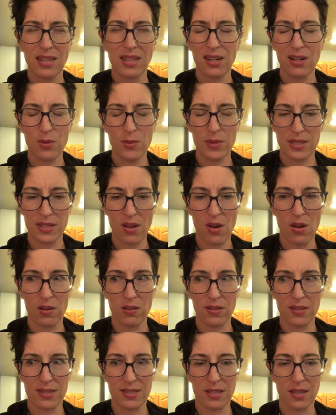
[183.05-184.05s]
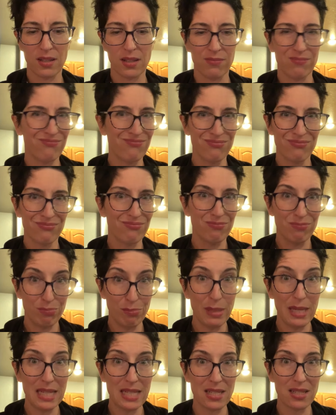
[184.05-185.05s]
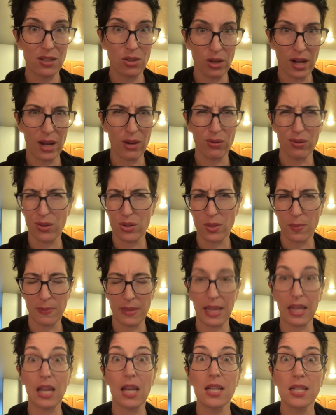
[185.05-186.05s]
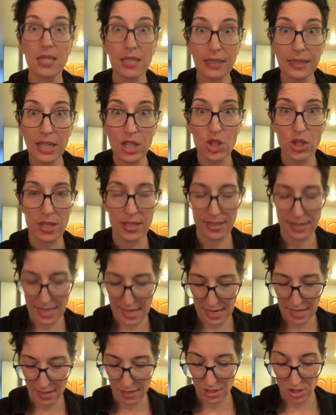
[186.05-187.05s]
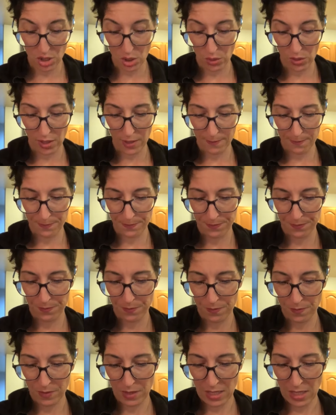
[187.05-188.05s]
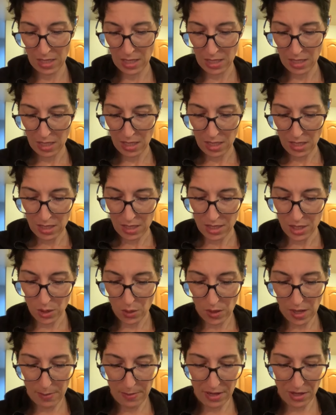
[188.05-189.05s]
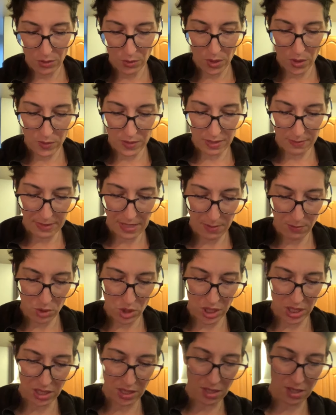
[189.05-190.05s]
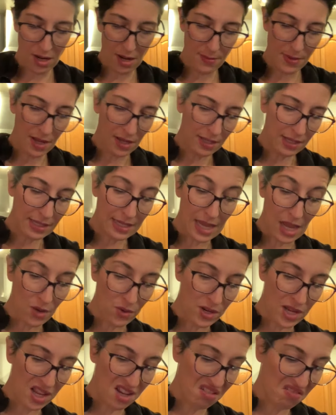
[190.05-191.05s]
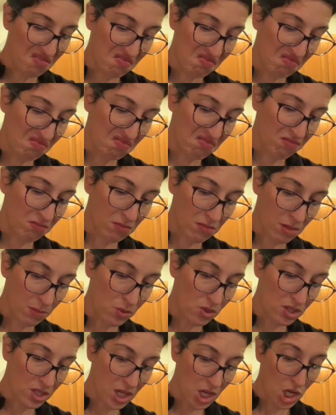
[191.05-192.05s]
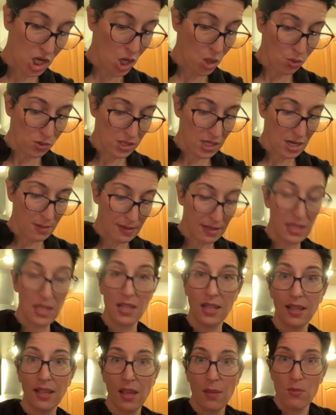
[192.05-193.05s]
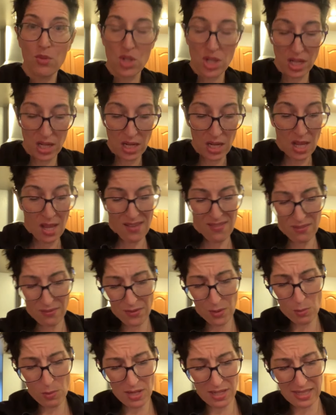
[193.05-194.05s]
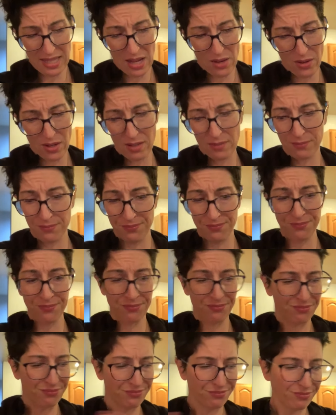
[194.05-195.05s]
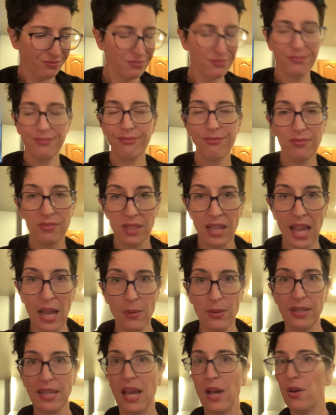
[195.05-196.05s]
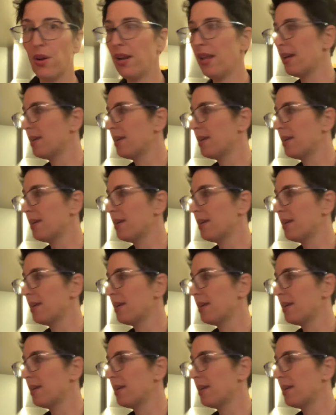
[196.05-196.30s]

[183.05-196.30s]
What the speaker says: like a beet sauerkraut. I don't know what it's called. It's a beet kraut or something. Delicious. Get it. So good. So I'm gonna throw some kimchi in here. I'm not gonna count it. I'm just gonna note that I'm eating kimchi. If I wanted to count it,